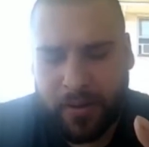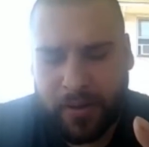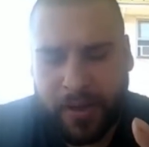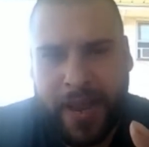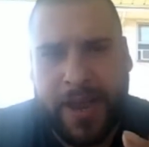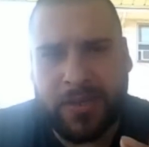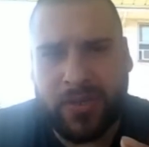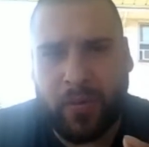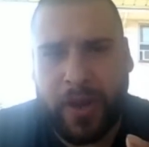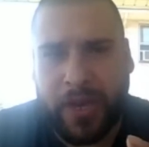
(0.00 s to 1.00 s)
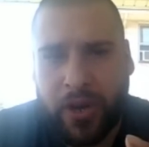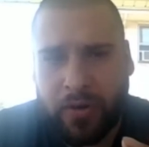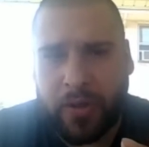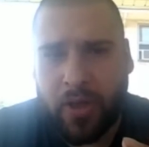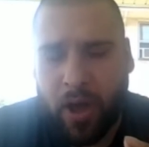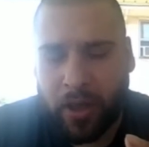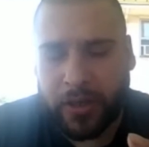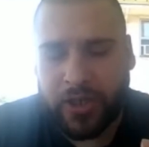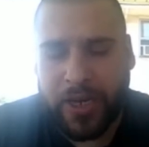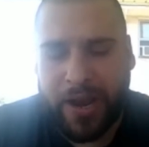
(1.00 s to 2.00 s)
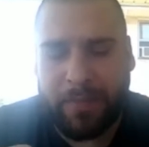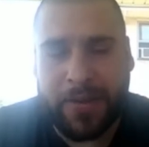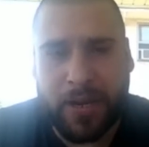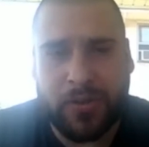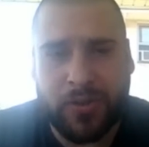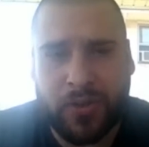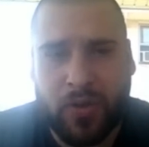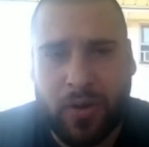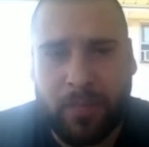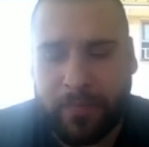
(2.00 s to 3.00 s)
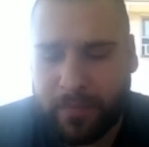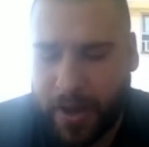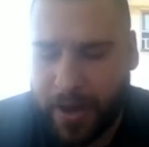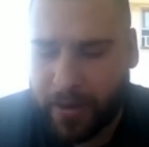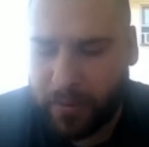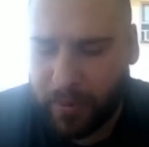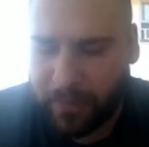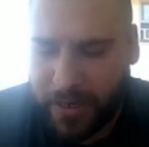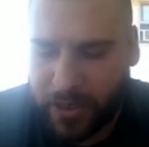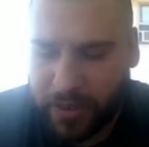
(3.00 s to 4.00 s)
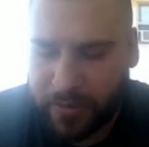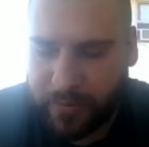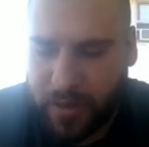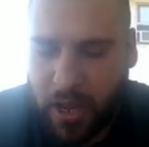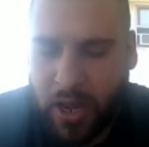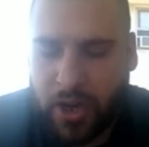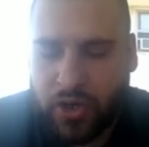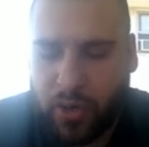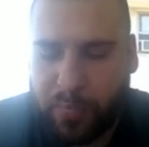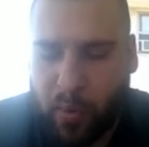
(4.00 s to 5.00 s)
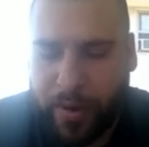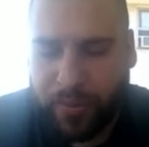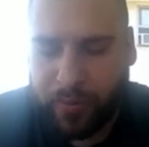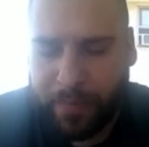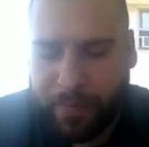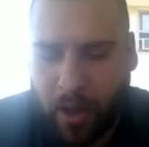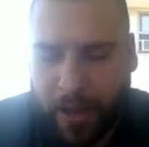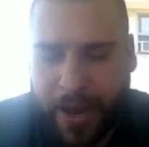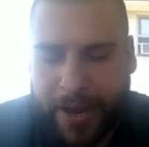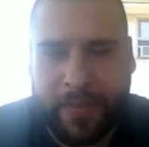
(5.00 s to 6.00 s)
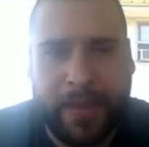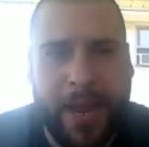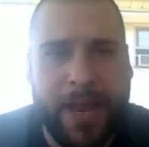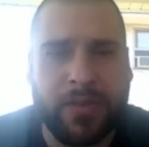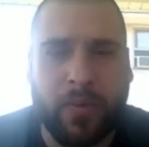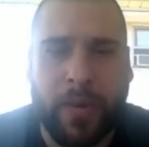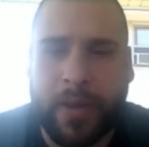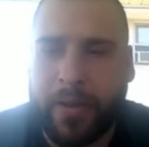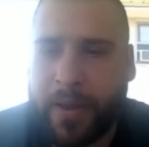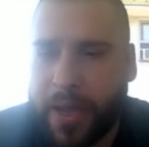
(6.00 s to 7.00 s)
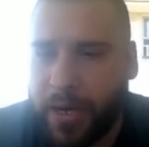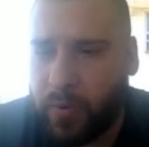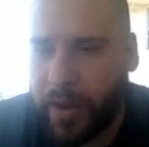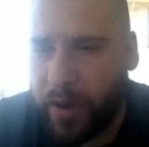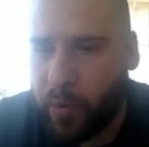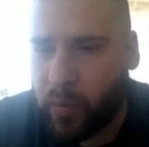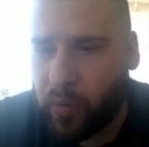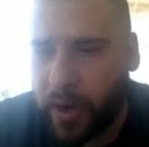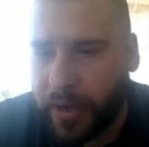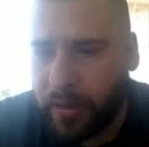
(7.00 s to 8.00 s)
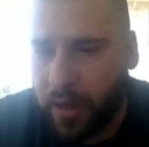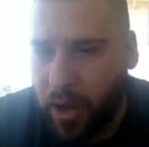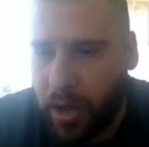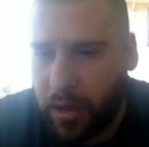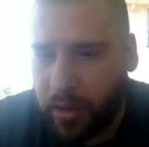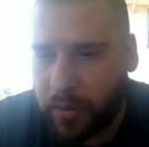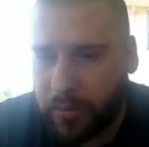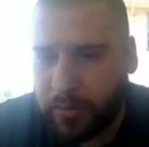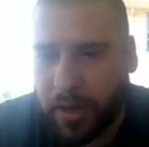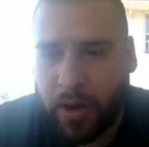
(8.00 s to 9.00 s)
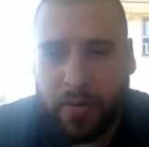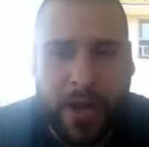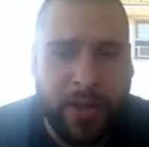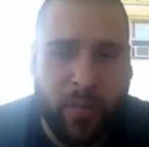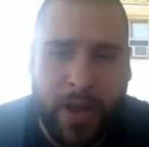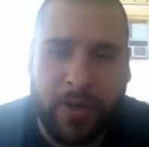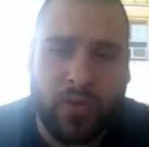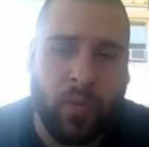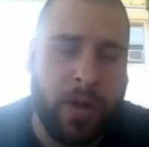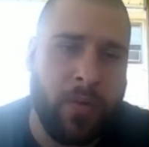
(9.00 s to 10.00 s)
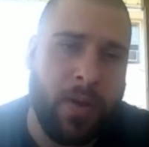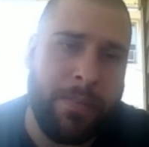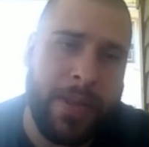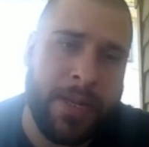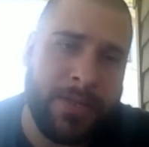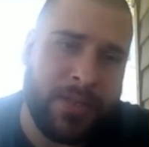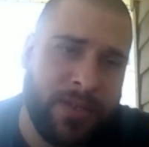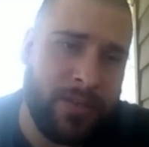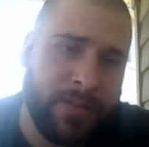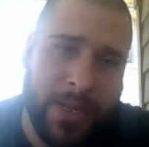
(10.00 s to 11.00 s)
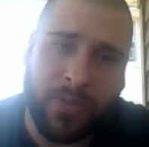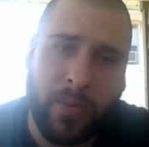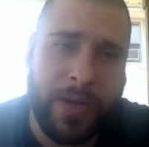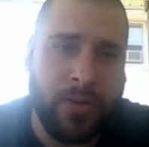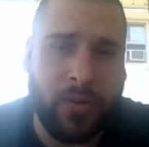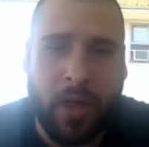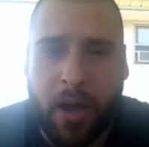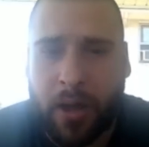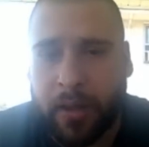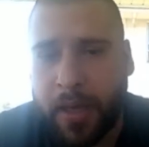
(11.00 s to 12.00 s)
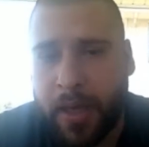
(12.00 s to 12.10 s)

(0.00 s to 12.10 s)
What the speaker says: Castaway, you're in the Hall of Shame. Desert Storm, honorable mention. 2.3 ball guide on the Castaway. Anyway, we're running long. I already went 21 minutes. That's way too long.